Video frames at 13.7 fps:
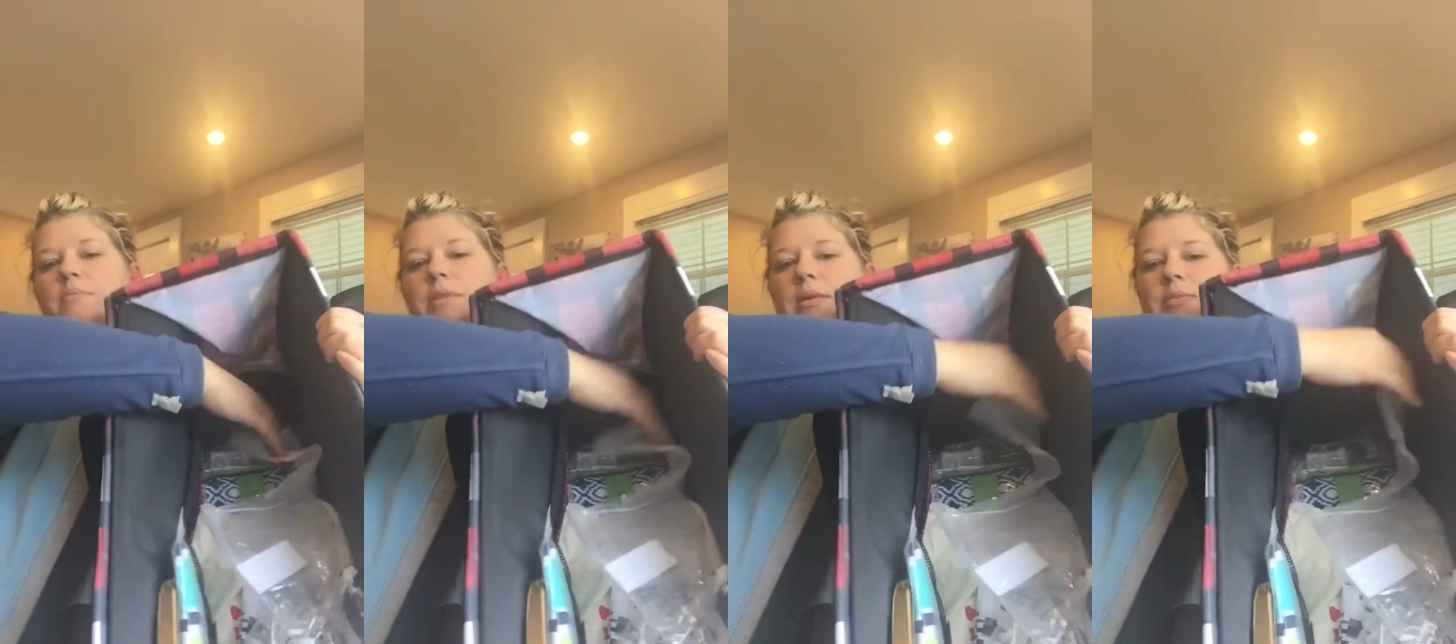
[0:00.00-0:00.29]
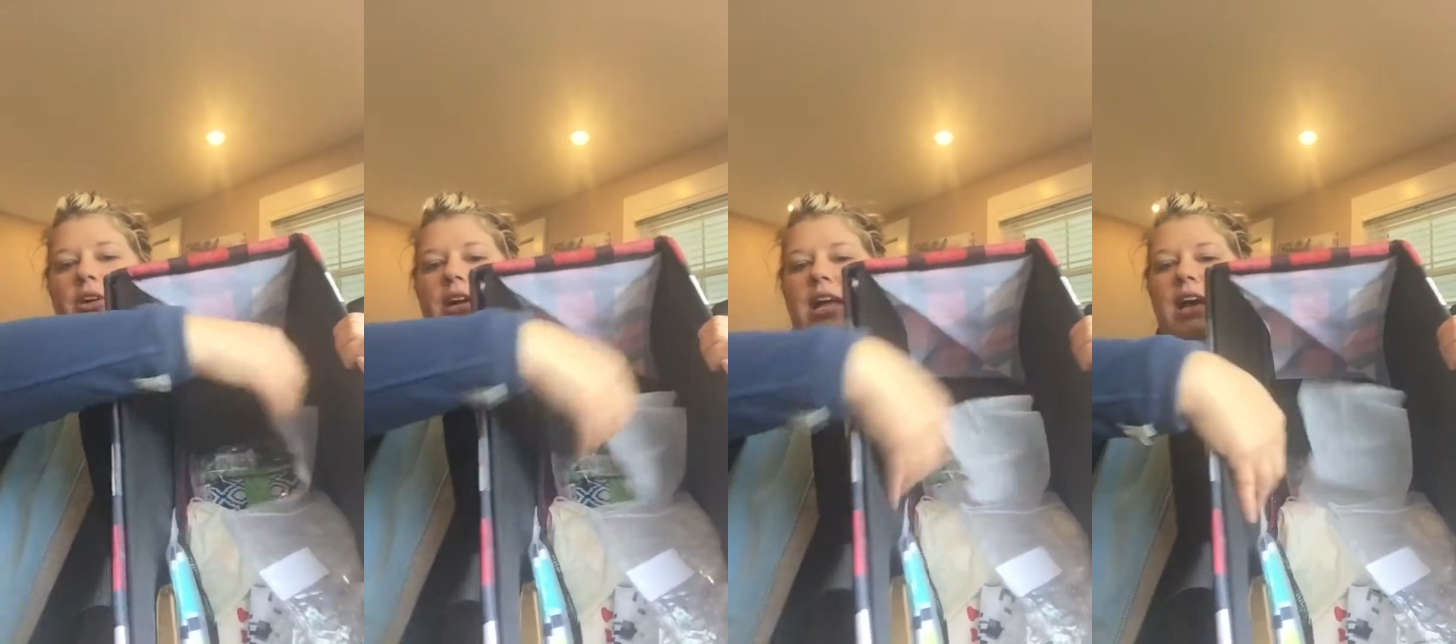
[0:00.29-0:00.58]
Maybe you
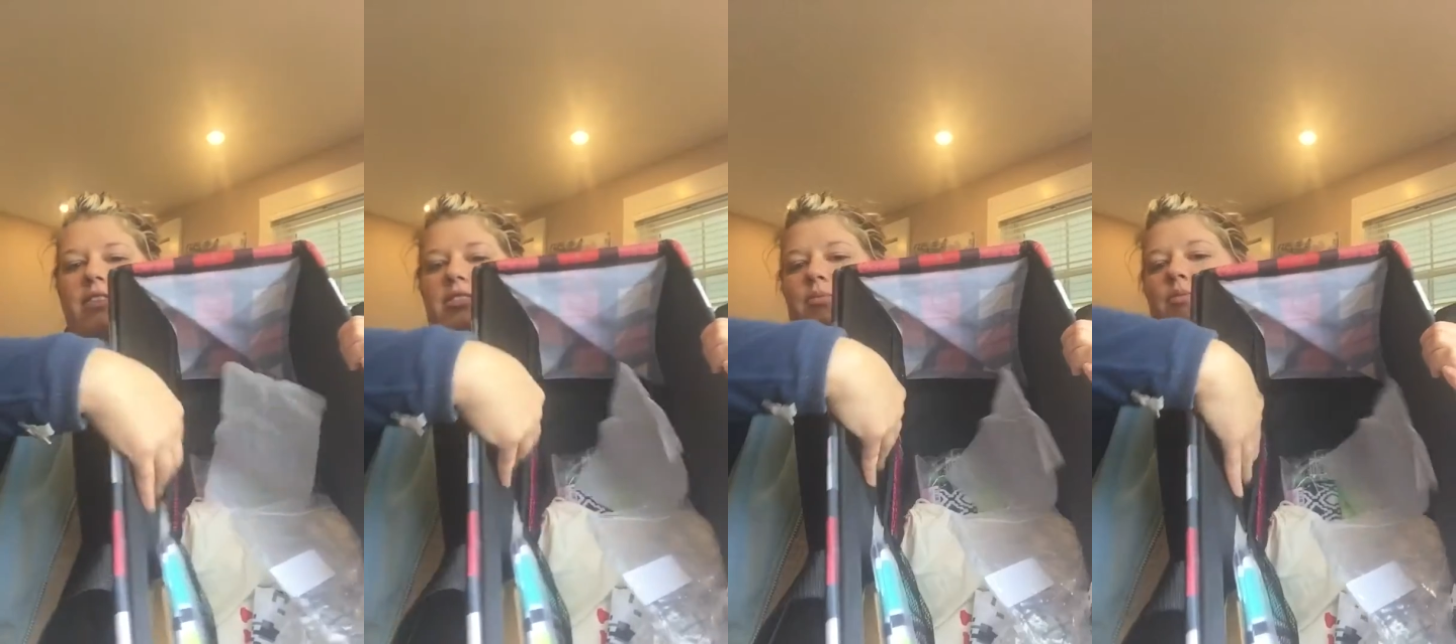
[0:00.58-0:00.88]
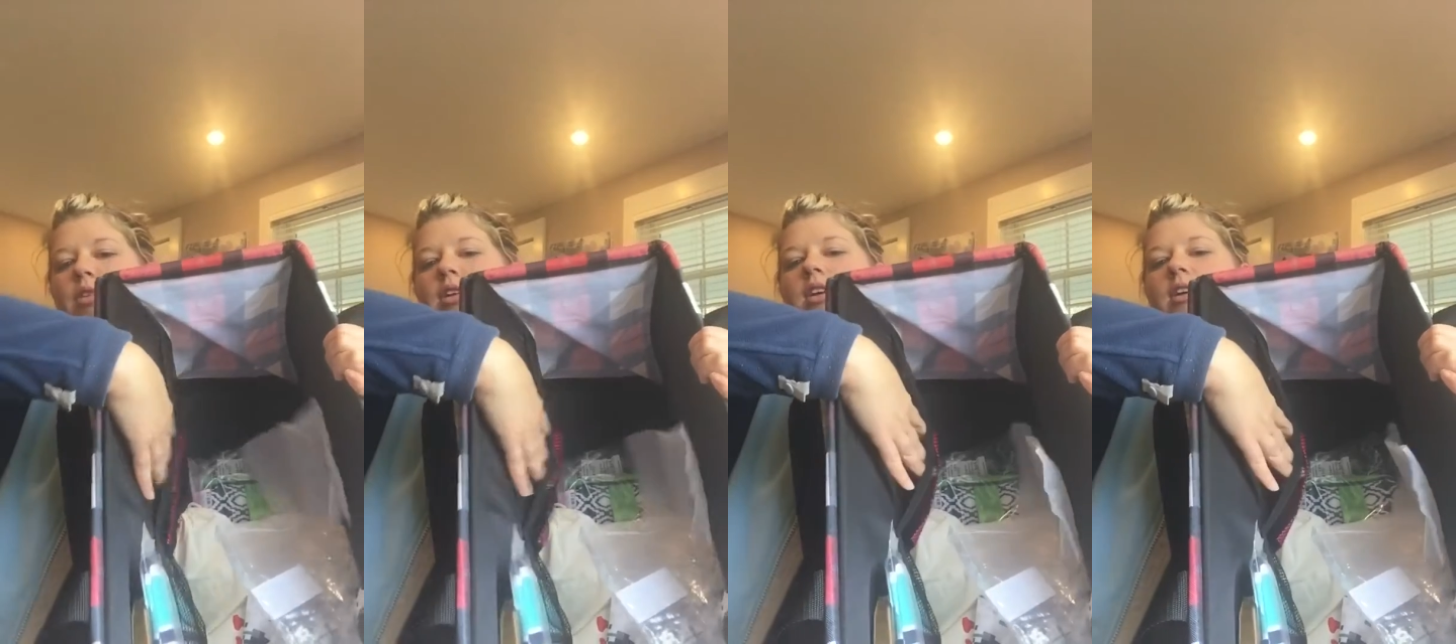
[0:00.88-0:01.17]
already have
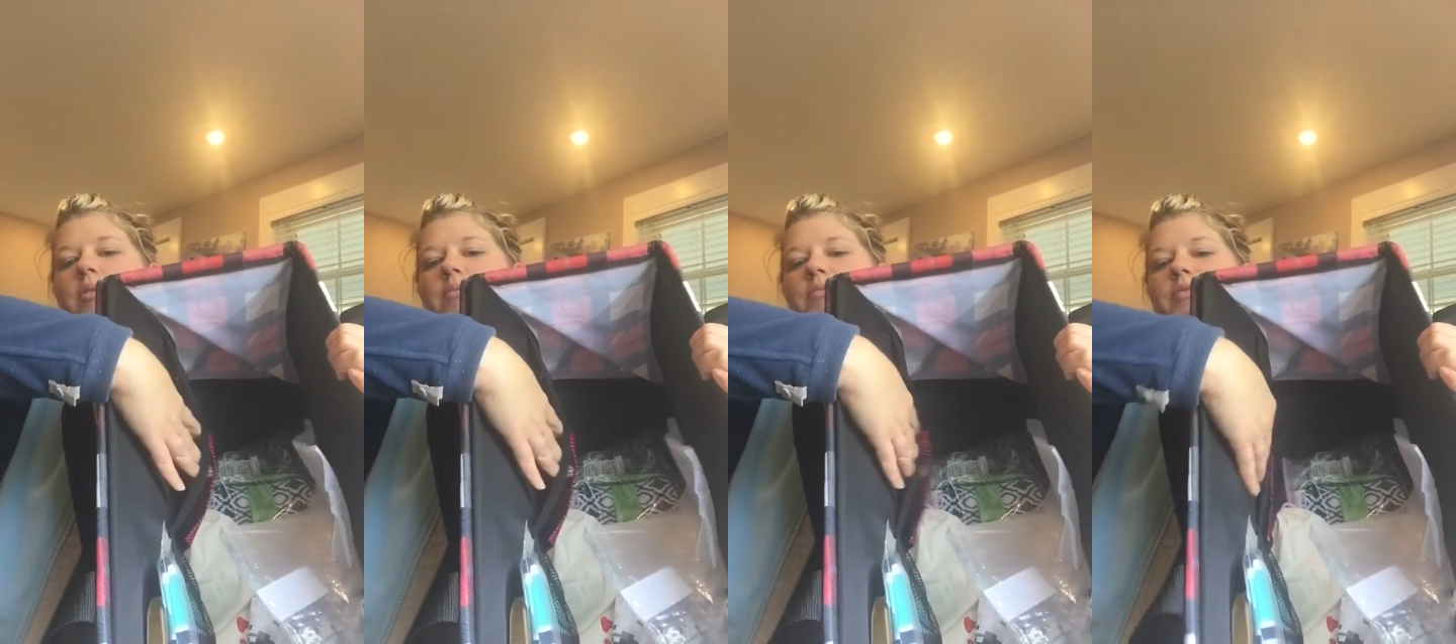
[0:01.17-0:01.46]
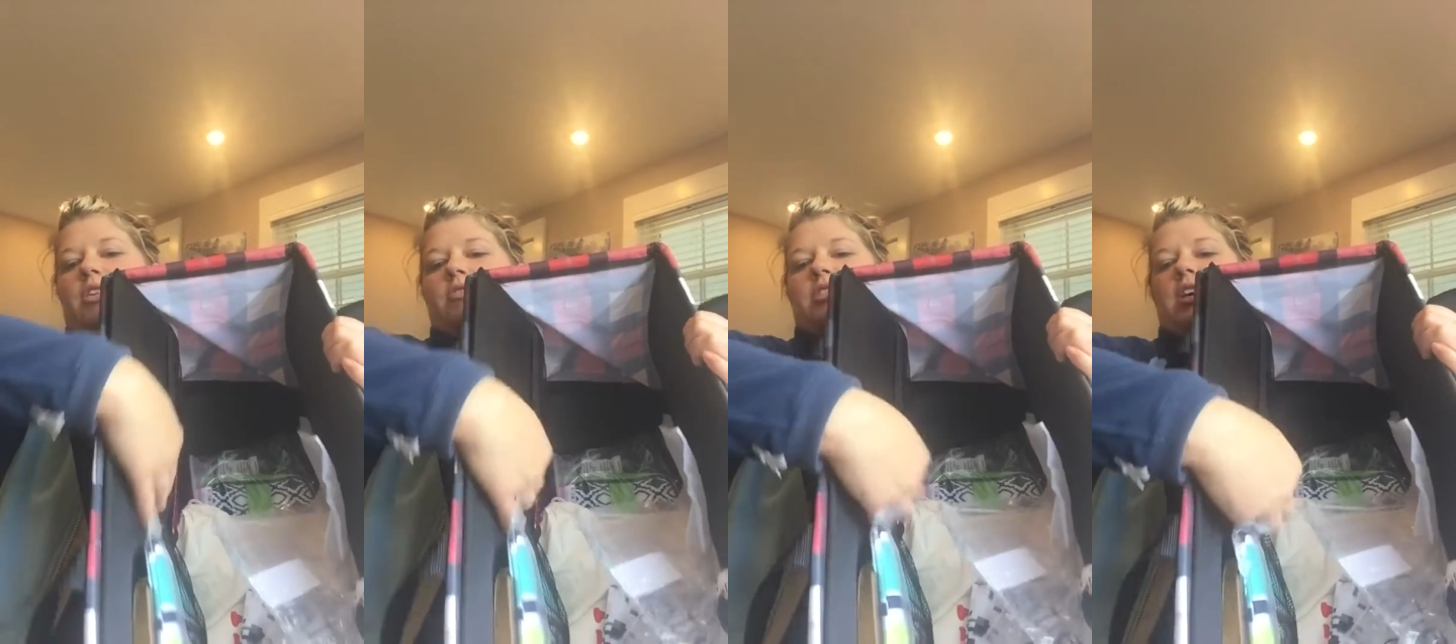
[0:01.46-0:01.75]
some
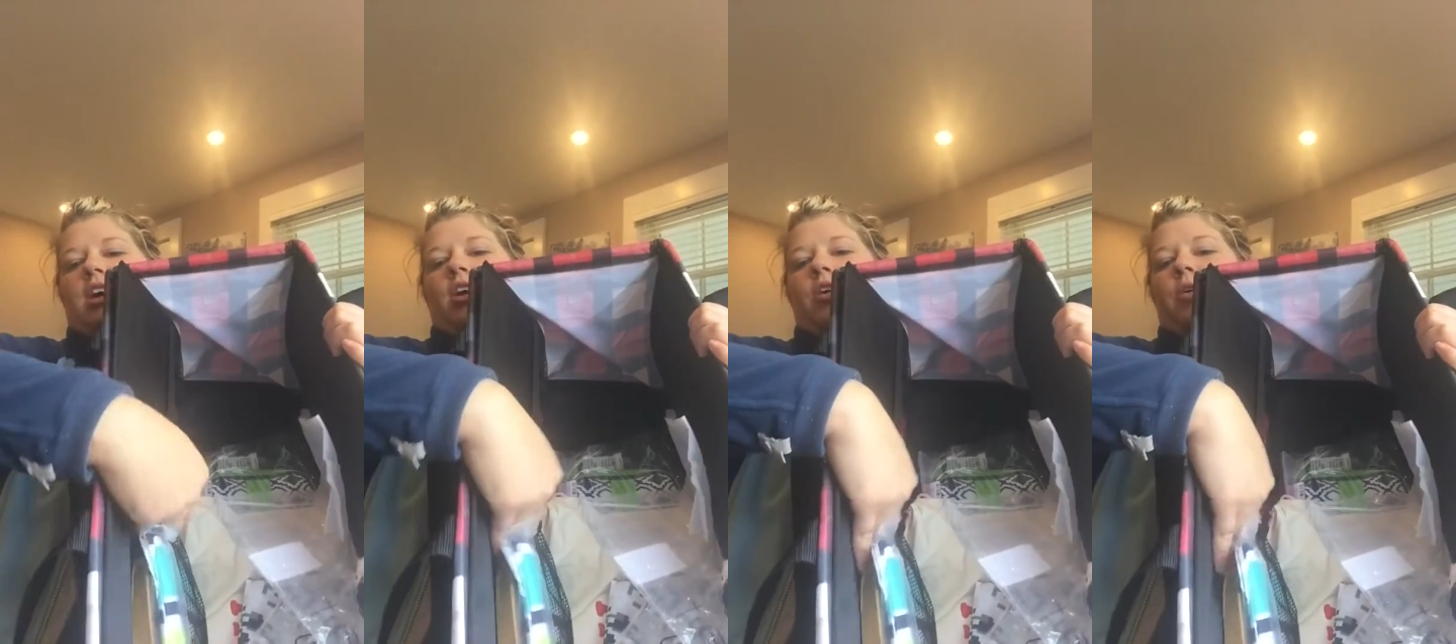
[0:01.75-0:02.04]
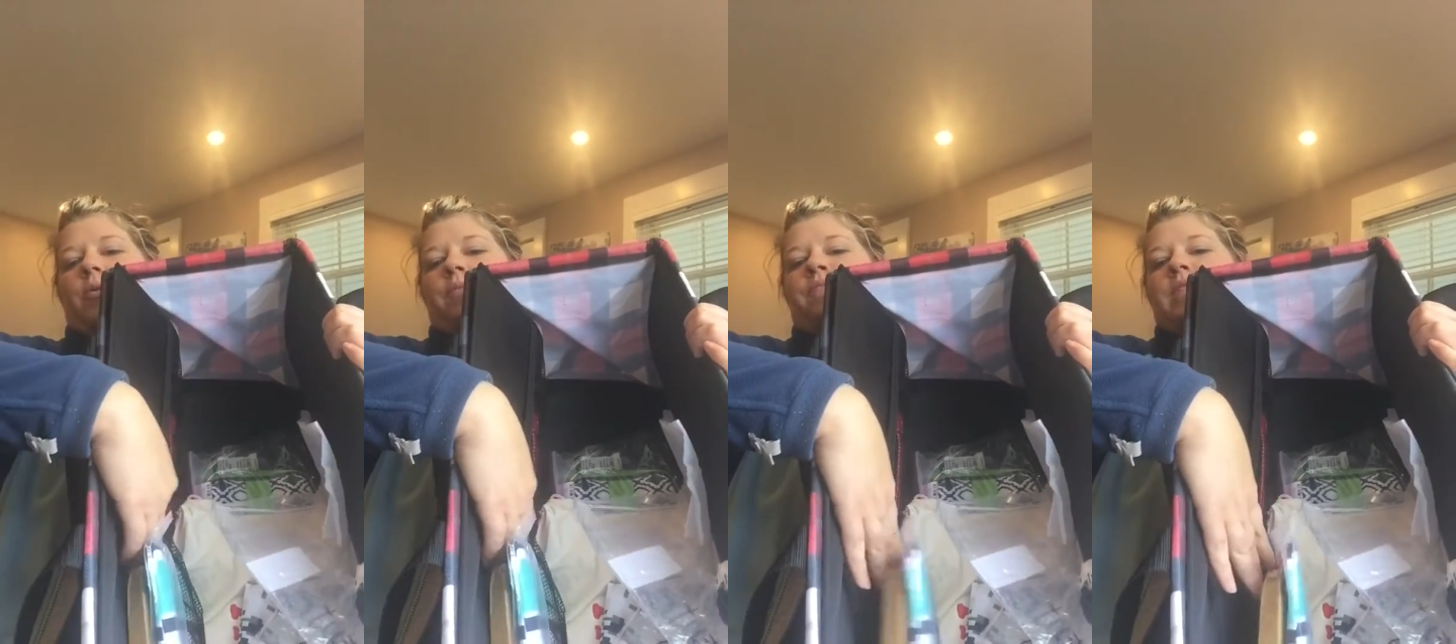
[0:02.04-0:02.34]
totes at
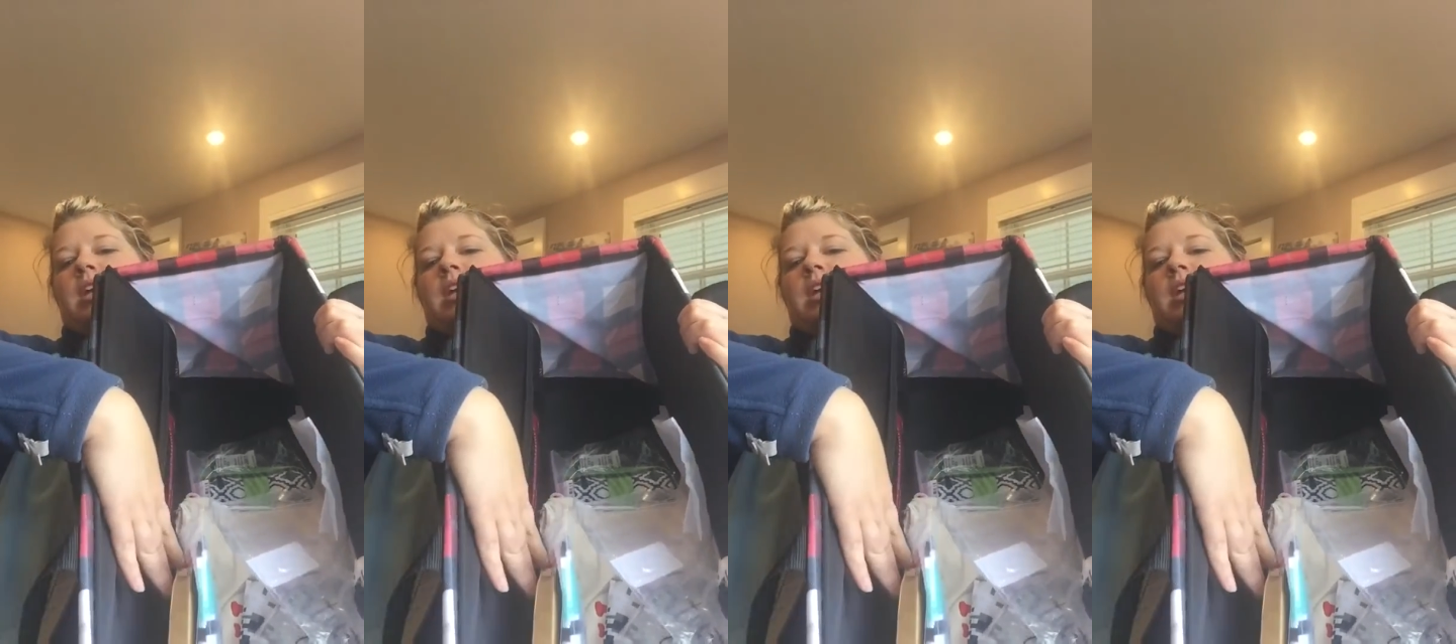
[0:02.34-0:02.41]
home